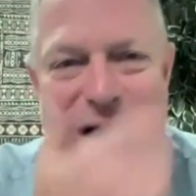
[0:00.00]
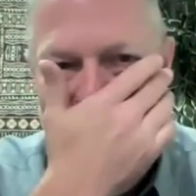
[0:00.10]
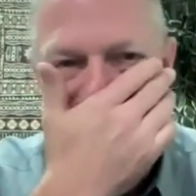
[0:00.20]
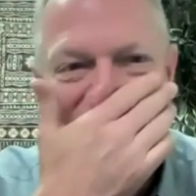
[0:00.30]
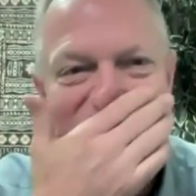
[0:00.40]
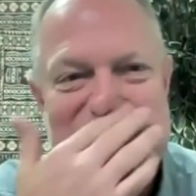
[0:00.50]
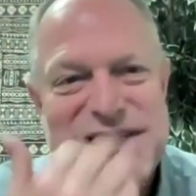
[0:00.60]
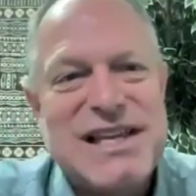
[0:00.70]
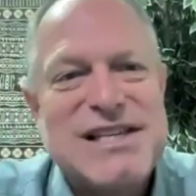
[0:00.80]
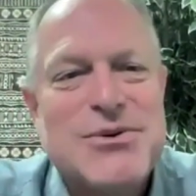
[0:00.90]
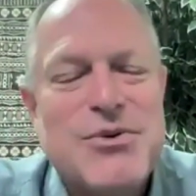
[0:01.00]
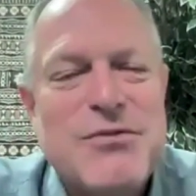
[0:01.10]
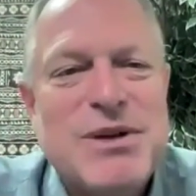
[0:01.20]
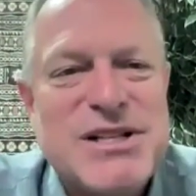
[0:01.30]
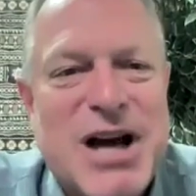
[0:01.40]
All of these things that
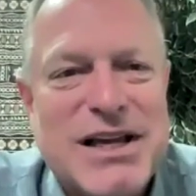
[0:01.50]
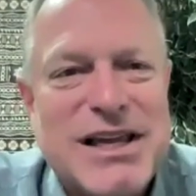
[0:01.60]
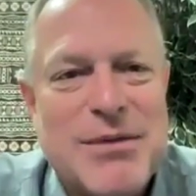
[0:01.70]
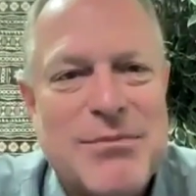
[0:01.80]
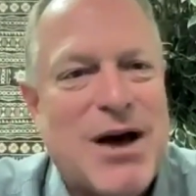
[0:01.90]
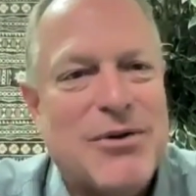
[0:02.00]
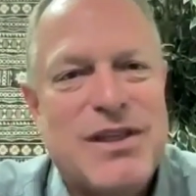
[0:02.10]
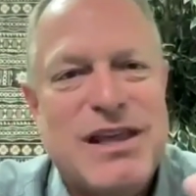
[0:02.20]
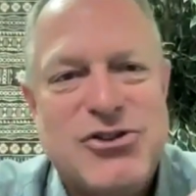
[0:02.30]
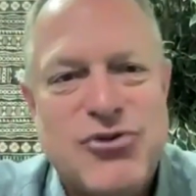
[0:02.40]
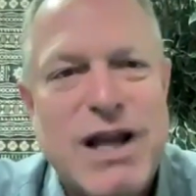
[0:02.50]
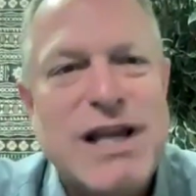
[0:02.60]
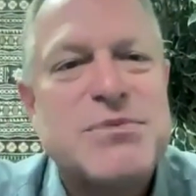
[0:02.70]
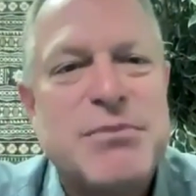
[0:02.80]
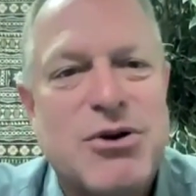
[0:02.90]
we've been talking about, the
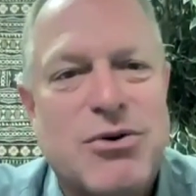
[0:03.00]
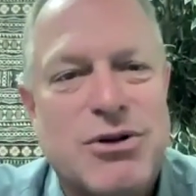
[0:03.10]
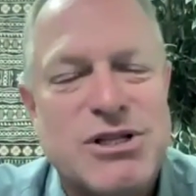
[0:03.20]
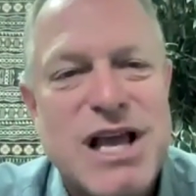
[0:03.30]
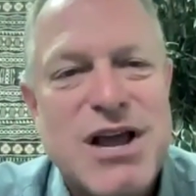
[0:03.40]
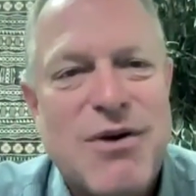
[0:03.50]
trace minerals,